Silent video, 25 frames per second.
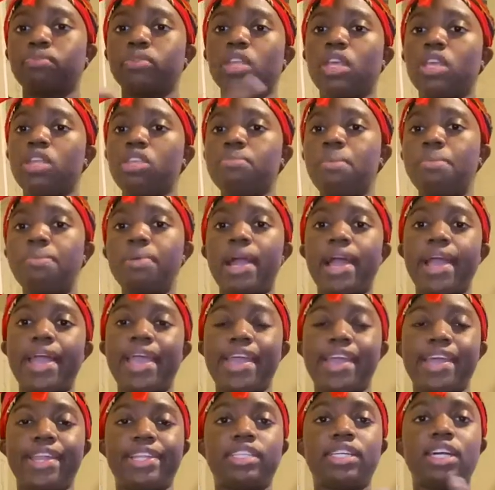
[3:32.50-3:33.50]
you remember I
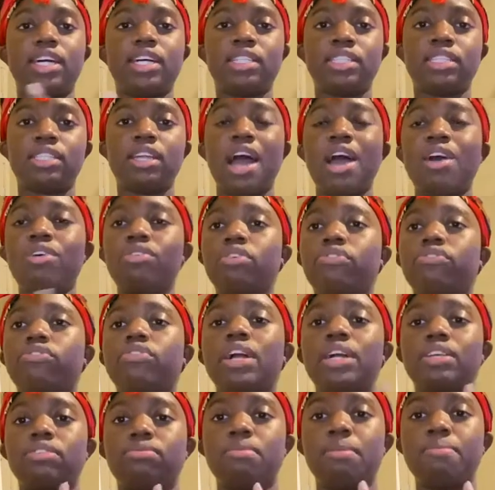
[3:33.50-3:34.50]
had custom, I don't know if you
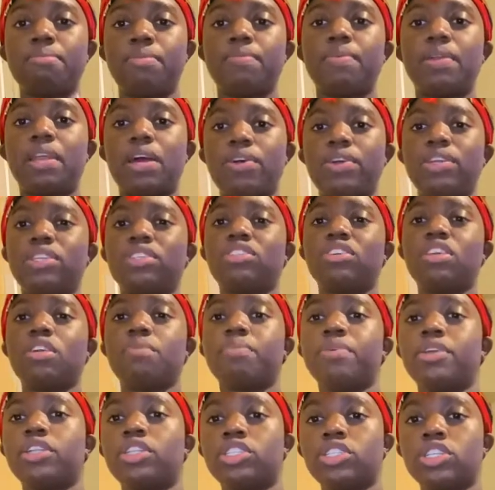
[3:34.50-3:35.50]
guys remember, but I'll insert a
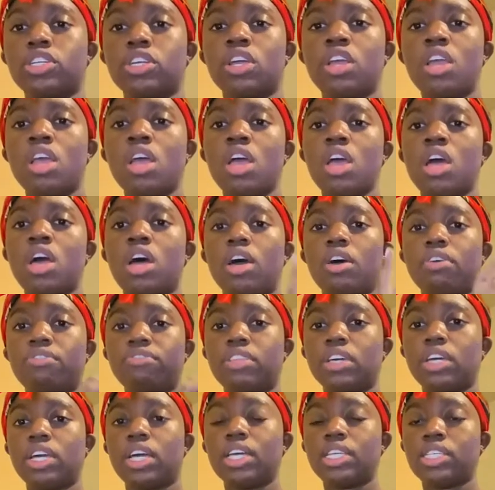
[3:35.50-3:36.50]
picture of
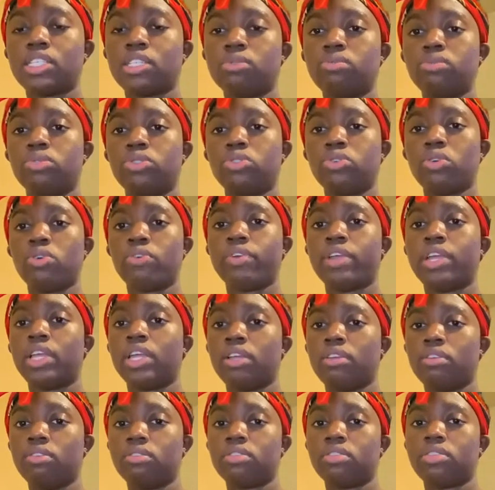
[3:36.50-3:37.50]
the custom
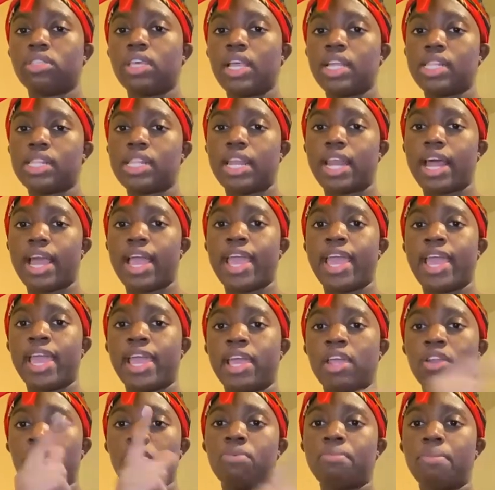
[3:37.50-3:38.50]
jewelry thing that I
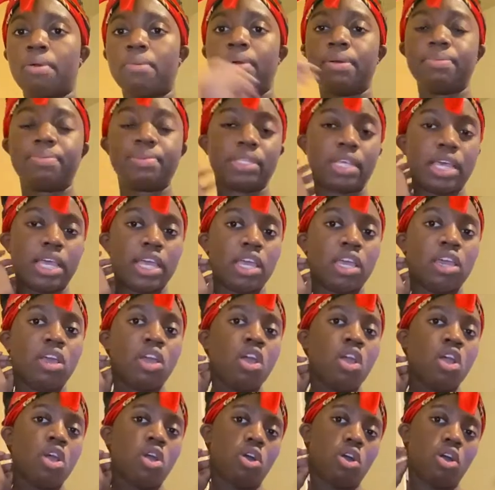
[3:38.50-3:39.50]
had on my website
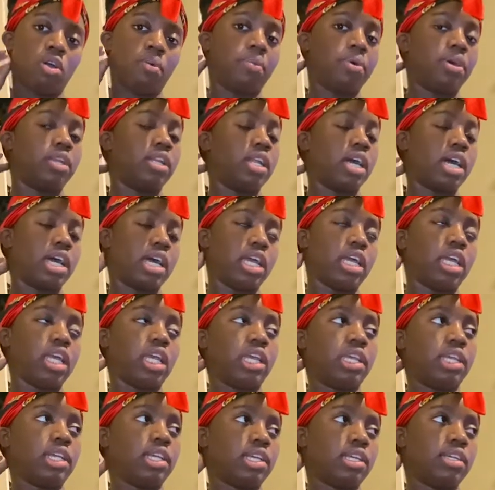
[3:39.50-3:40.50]
or whatnot.
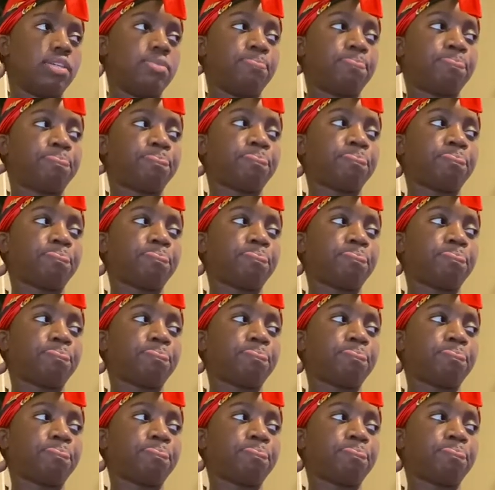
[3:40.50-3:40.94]
And